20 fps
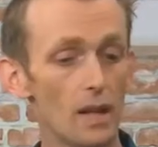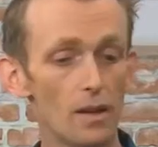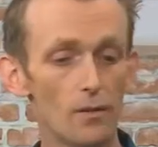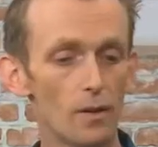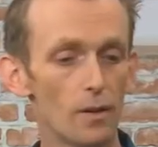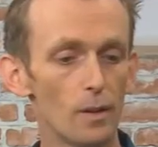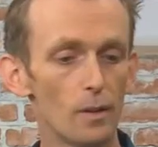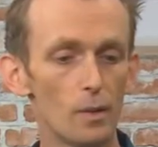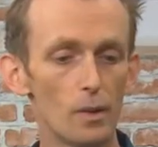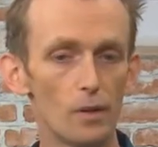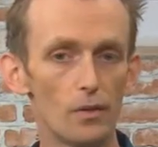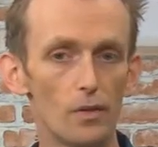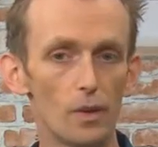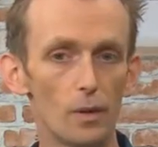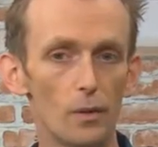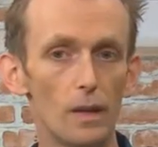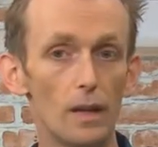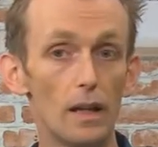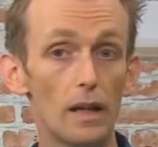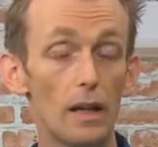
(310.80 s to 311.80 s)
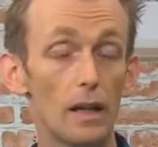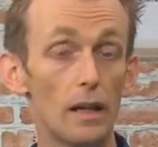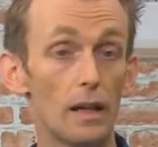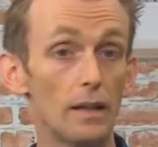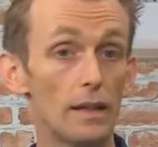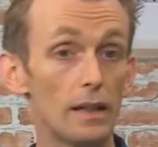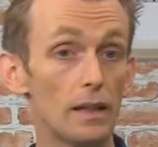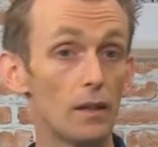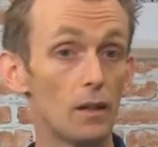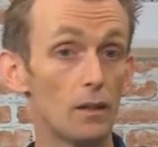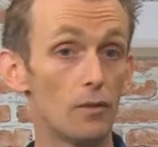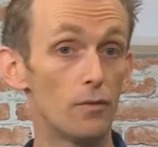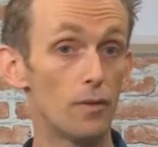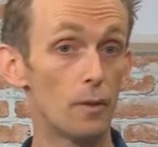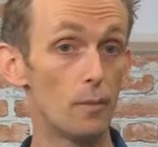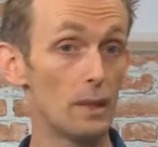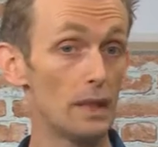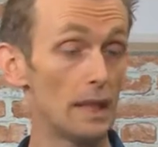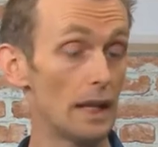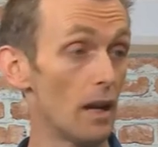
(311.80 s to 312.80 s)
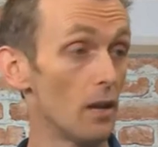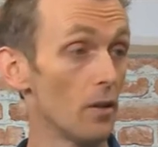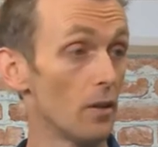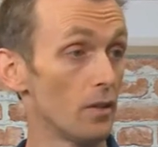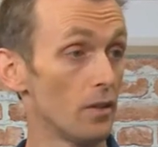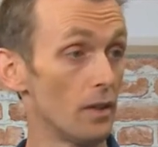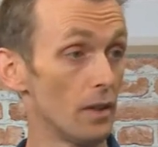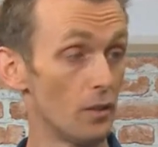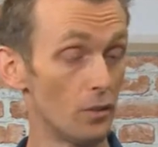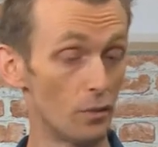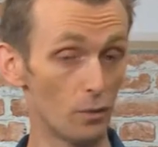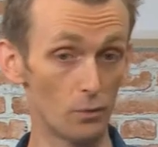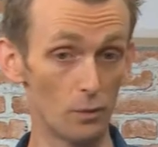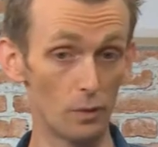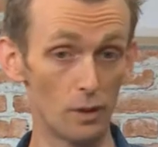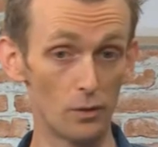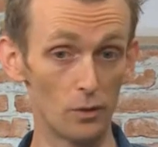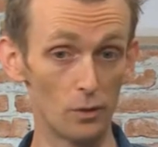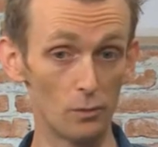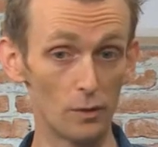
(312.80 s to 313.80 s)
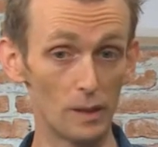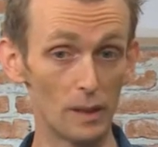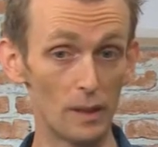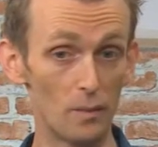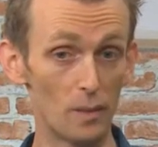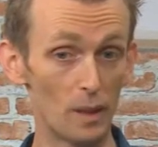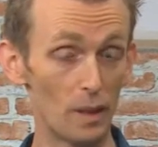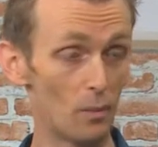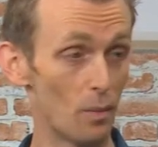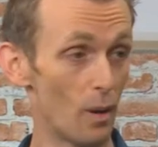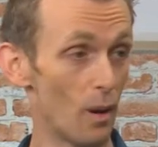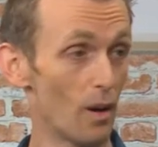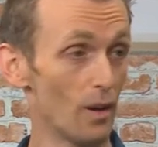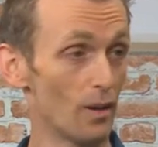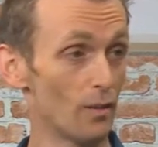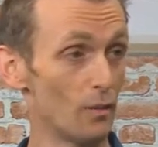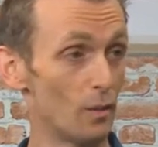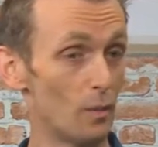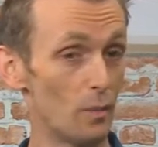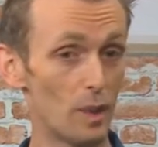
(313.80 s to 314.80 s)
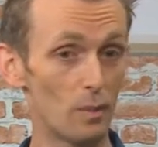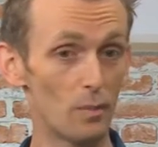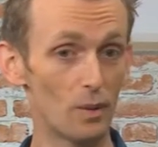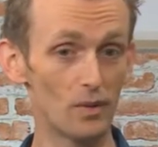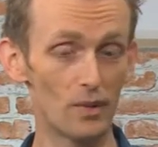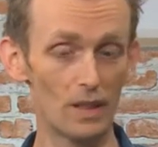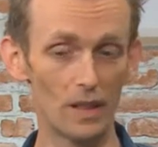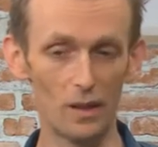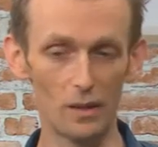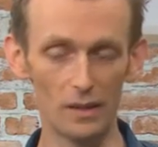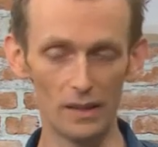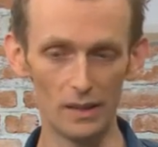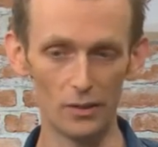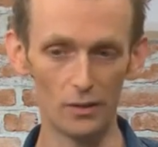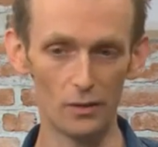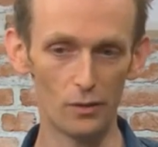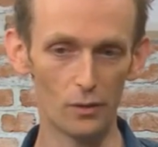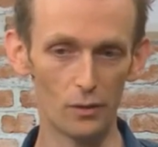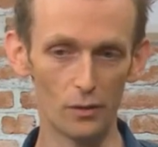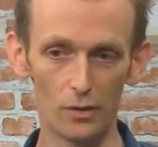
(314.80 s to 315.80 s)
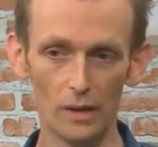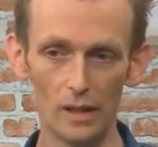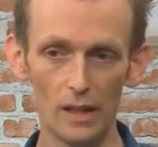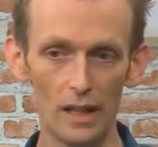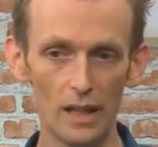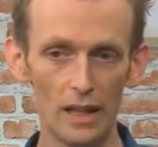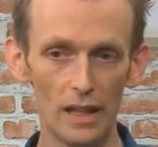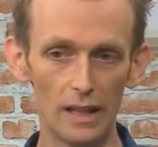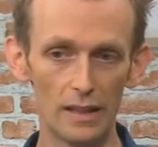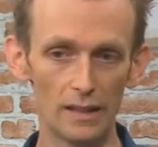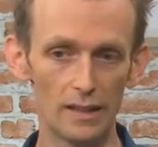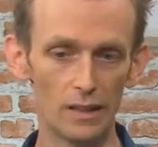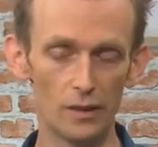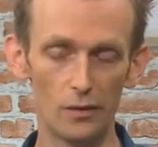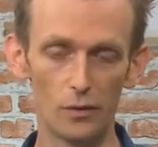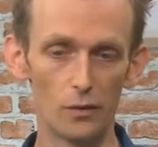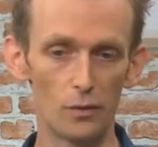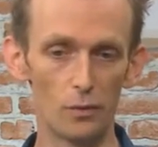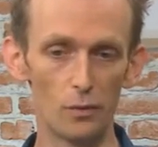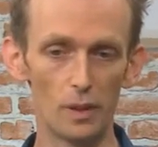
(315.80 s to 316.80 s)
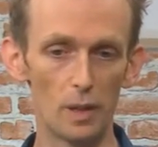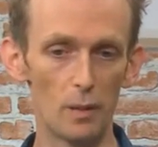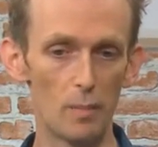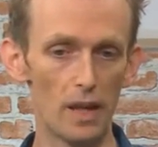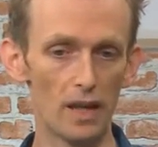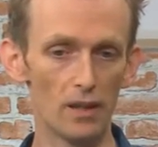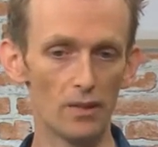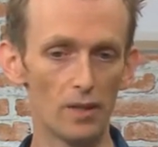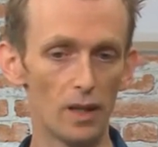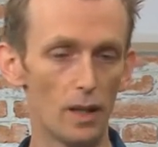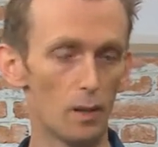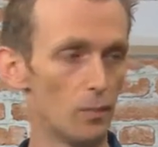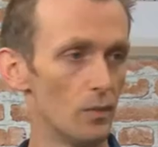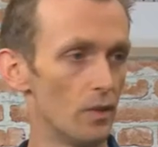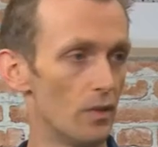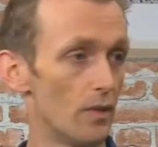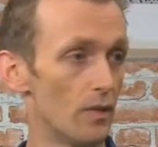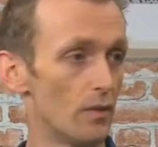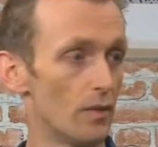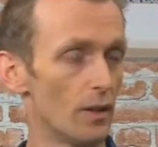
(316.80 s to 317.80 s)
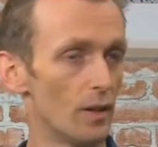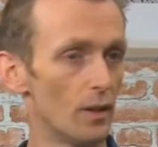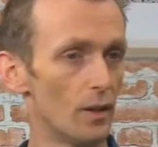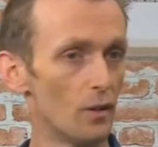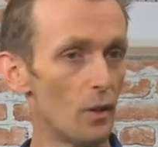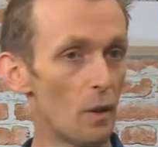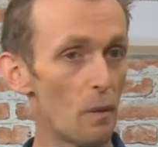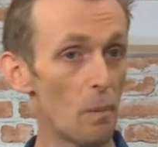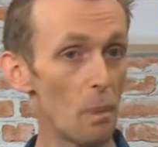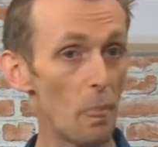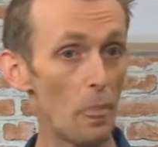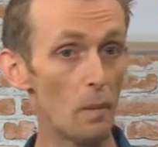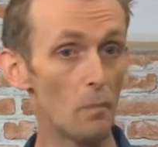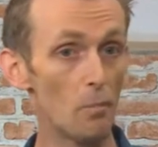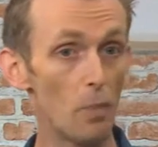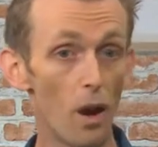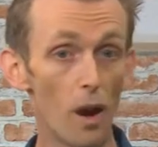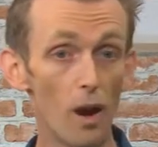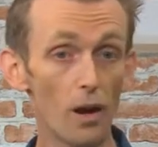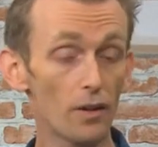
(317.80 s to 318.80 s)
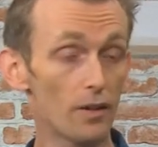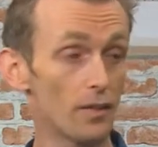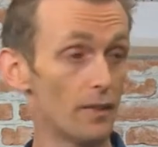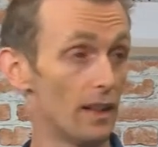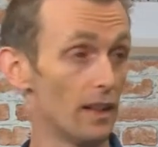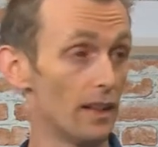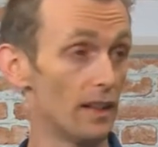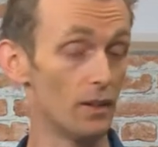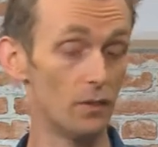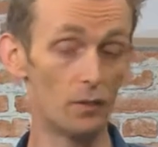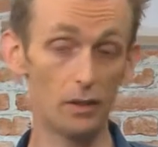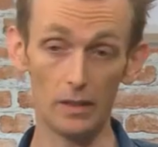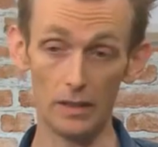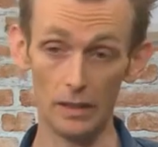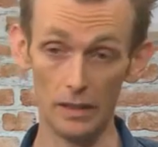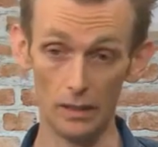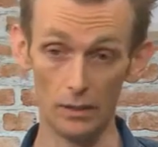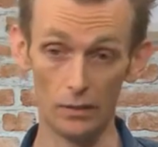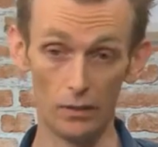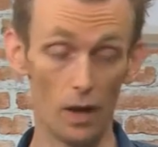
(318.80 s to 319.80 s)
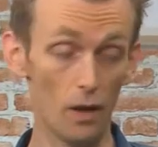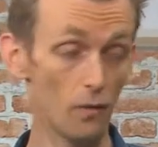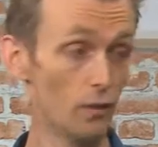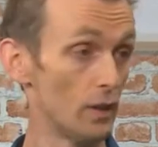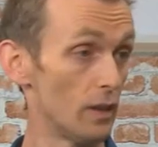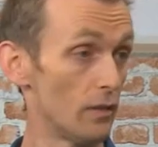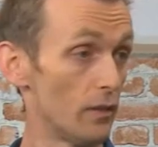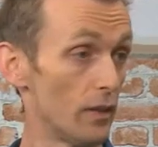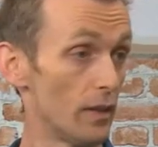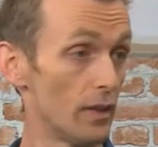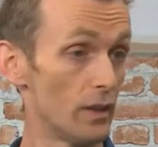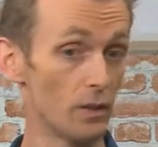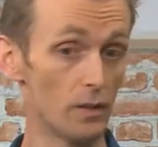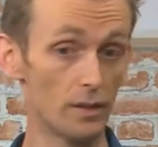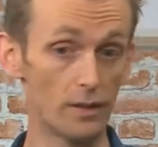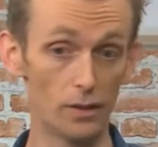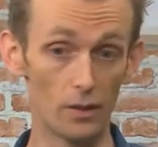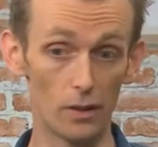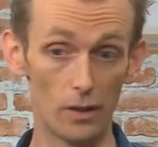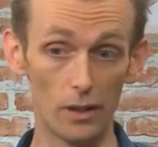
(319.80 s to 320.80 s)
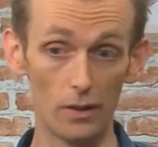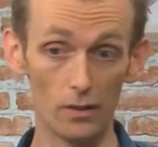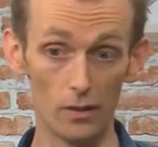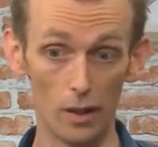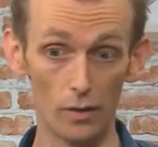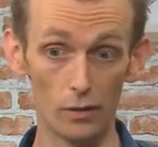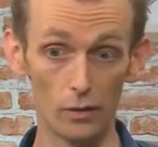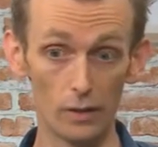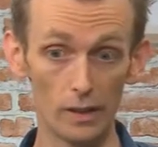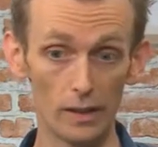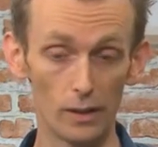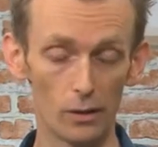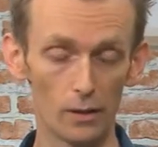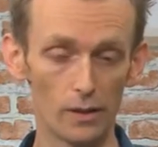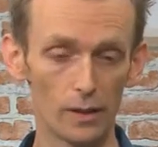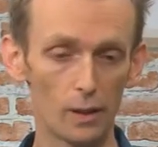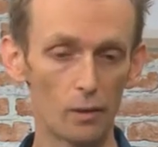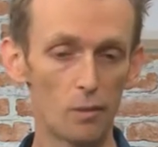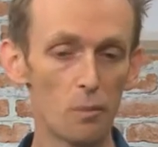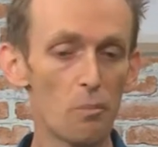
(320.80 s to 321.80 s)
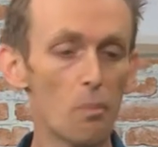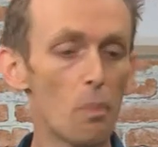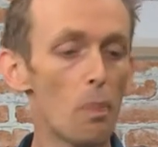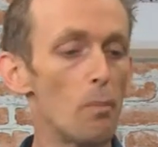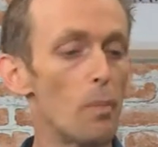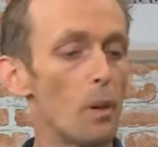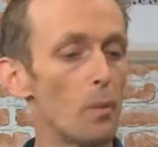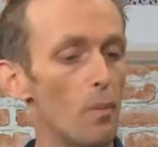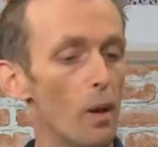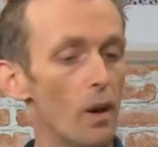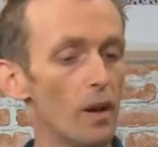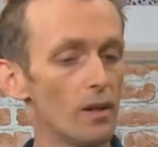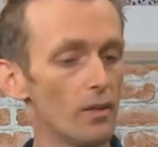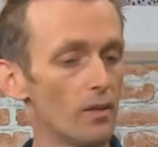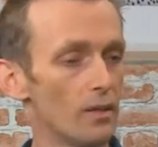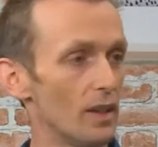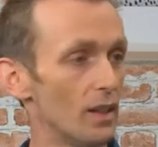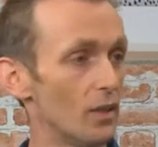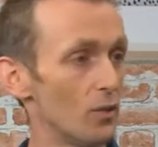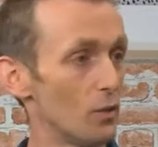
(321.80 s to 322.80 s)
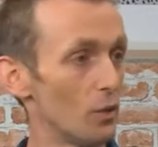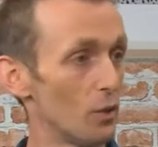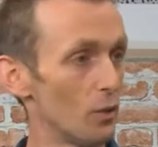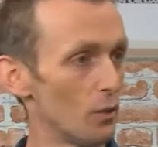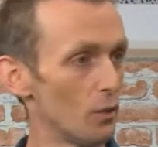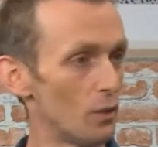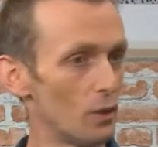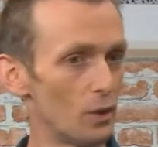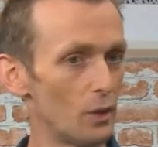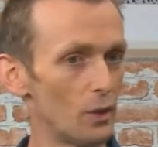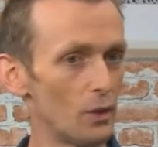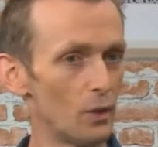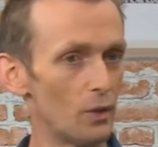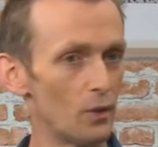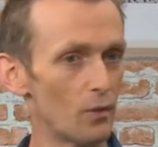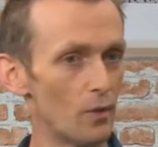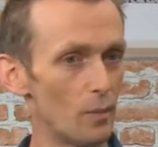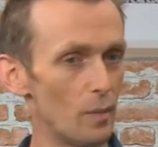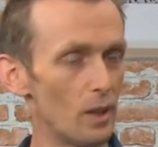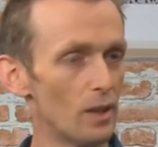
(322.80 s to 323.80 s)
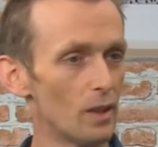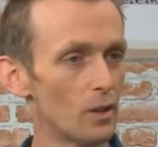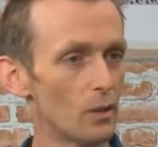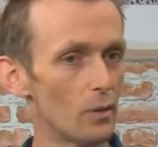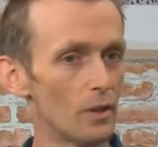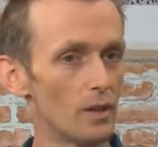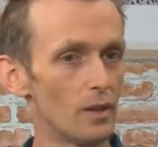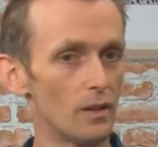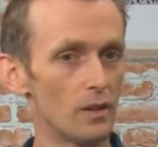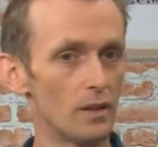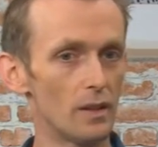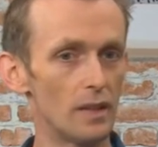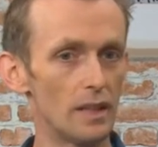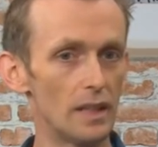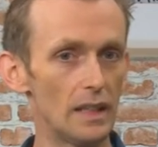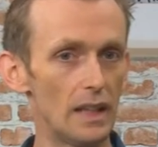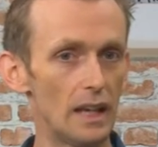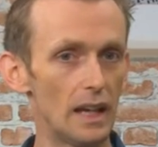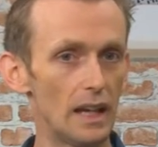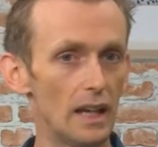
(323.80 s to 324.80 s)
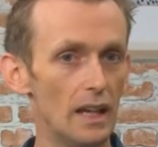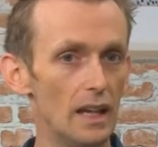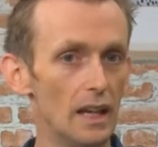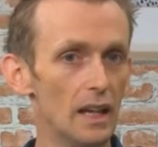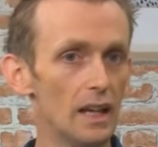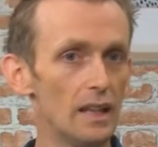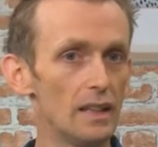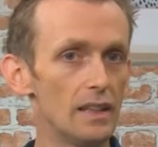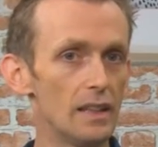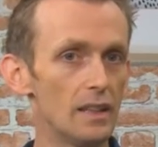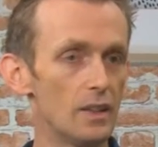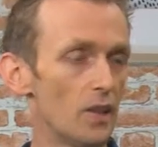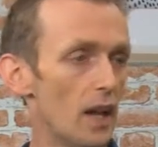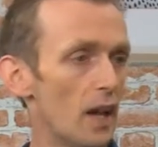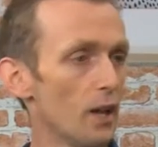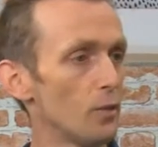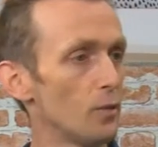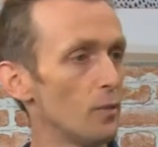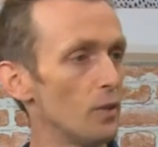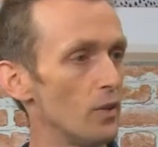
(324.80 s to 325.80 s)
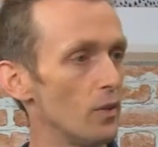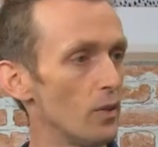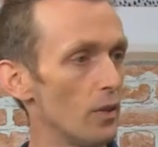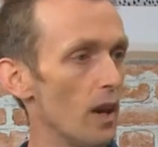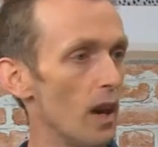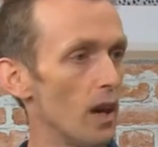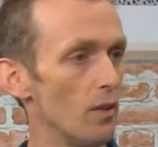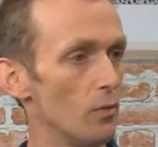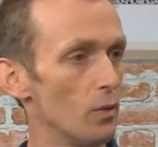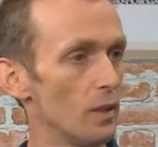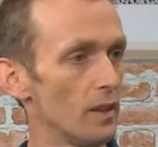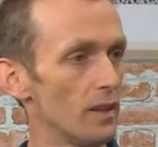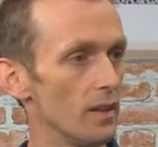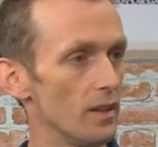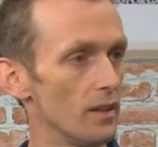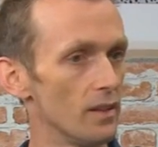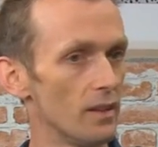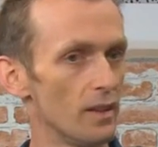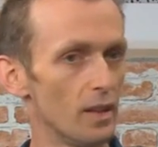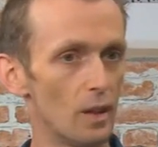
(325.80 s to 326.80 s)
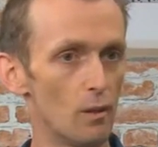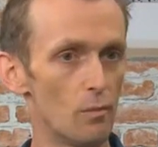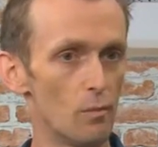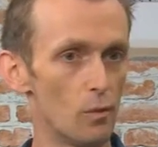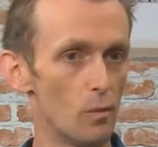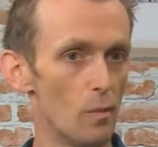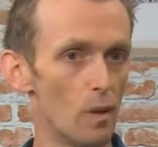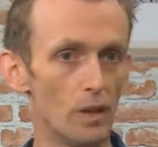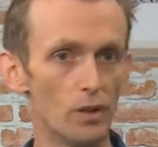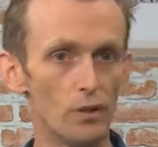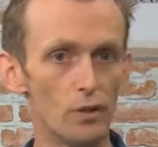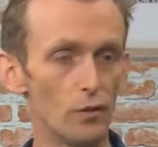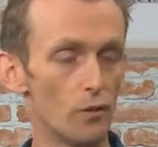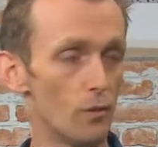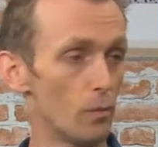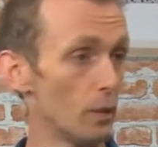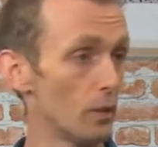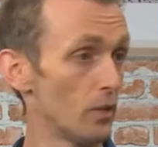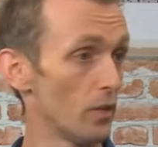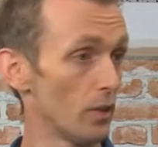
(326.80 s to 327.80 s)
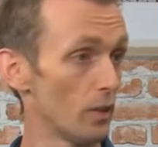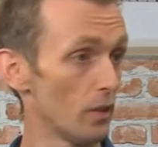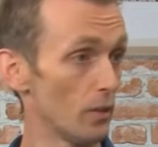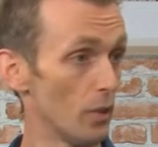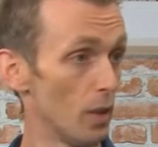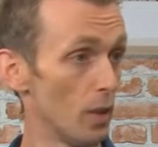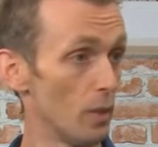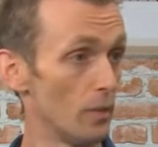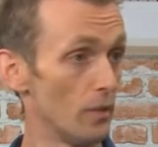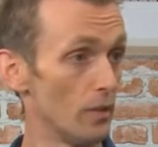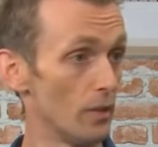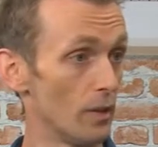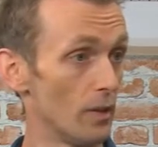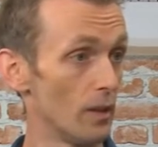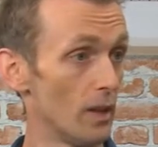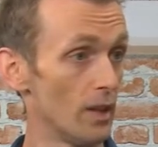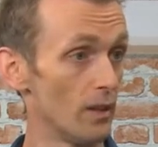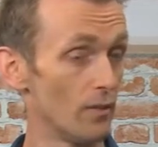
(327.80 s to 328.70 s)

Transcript: very much so. I think familiarity is a really big part of it. People say, "Oh, this is one of the best albums I've ever heard." Part of that is obviously very good, and it is obviously your thing. But part of it is you're familiar with it, and the attachments you have with it. It reminds you of a particular time of your life.